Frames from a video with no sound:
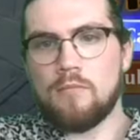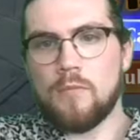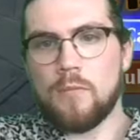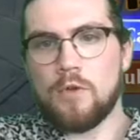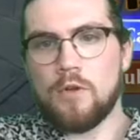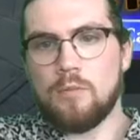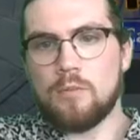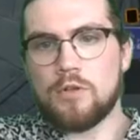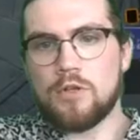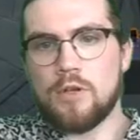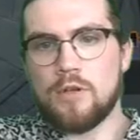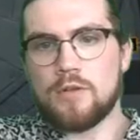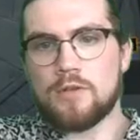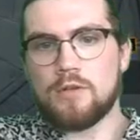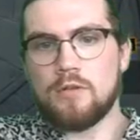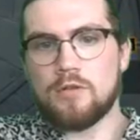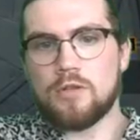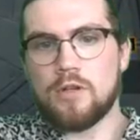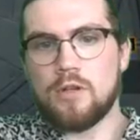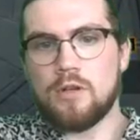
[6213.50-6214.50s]
Double shock the
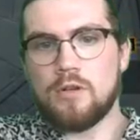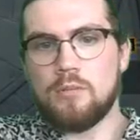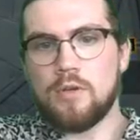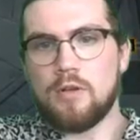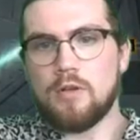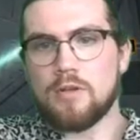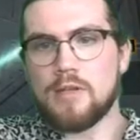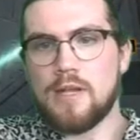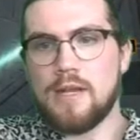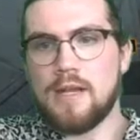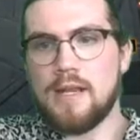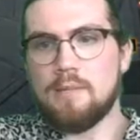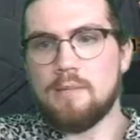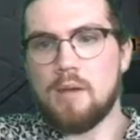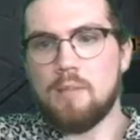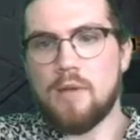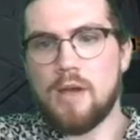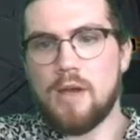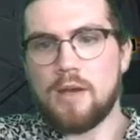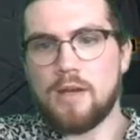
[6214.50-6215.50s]
Scourge now, because I need
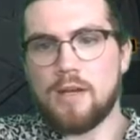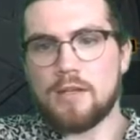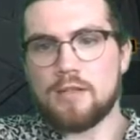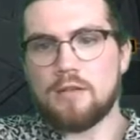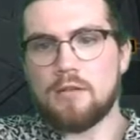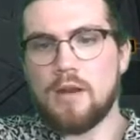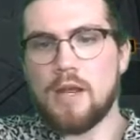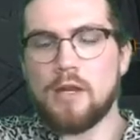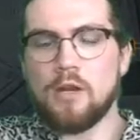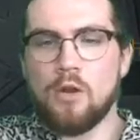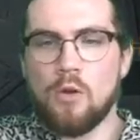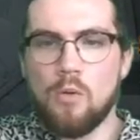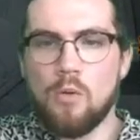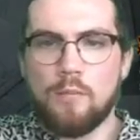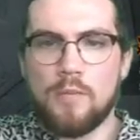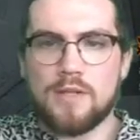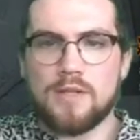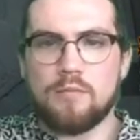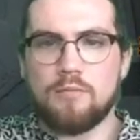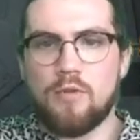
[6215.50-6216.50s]
my mana next turn. I know
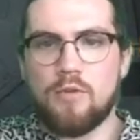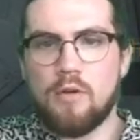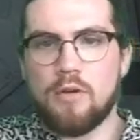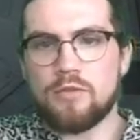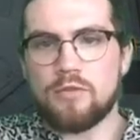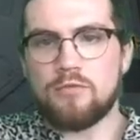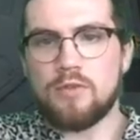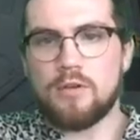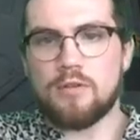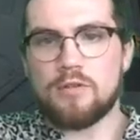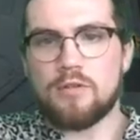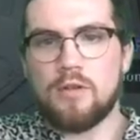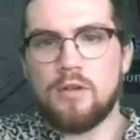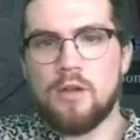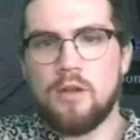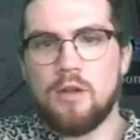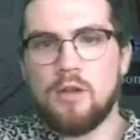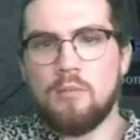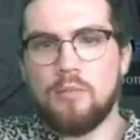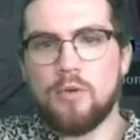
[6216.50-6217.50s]
I'm missing Prowess triggers,
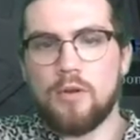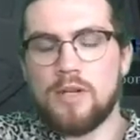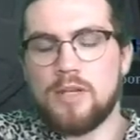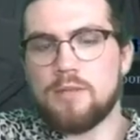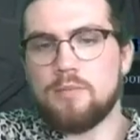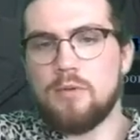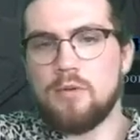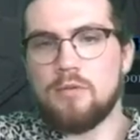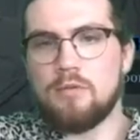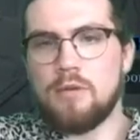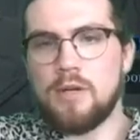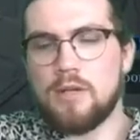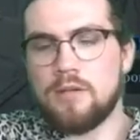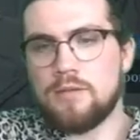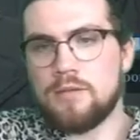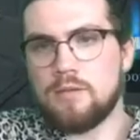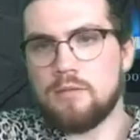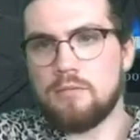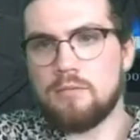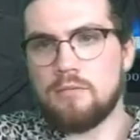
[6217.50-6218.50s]
but he's blue-green,
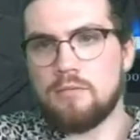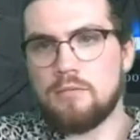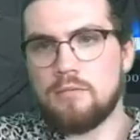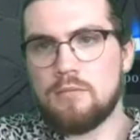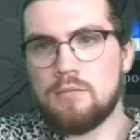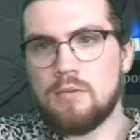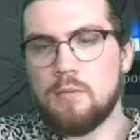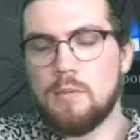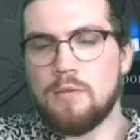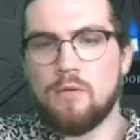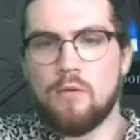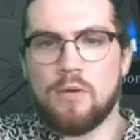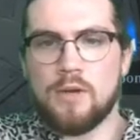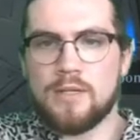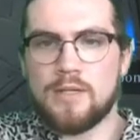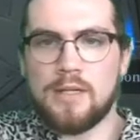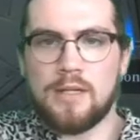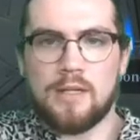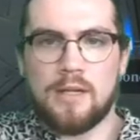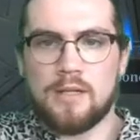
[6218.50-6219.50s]
so we've already
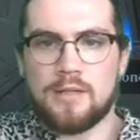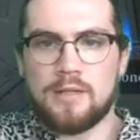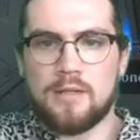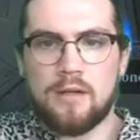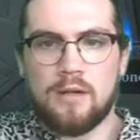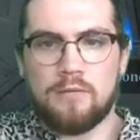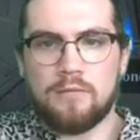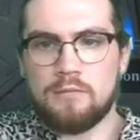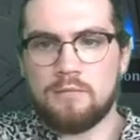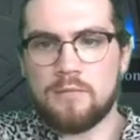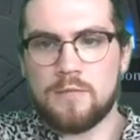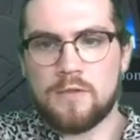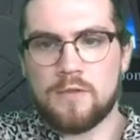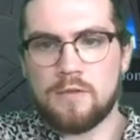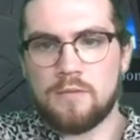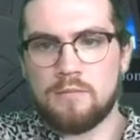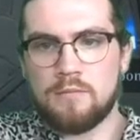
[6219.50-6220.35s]
seen cancel out of him, so.